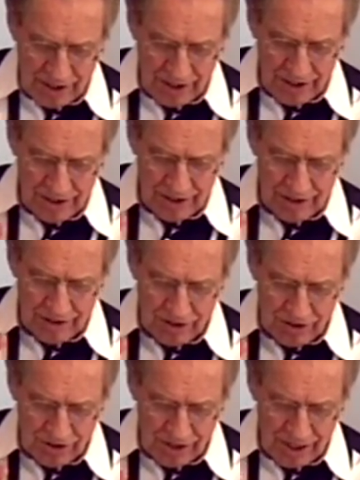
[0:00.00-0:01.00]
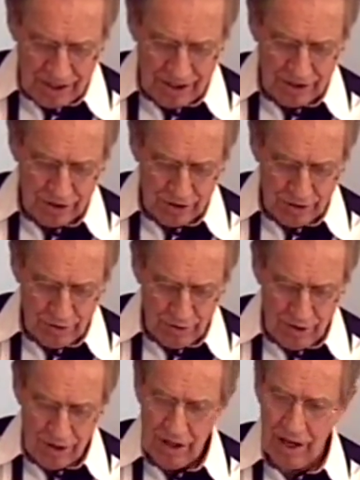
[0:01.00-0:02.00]
it says to
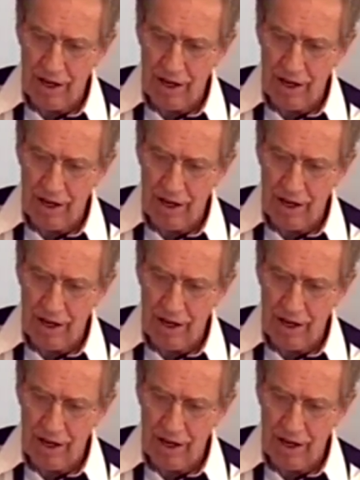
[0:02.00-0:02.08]
them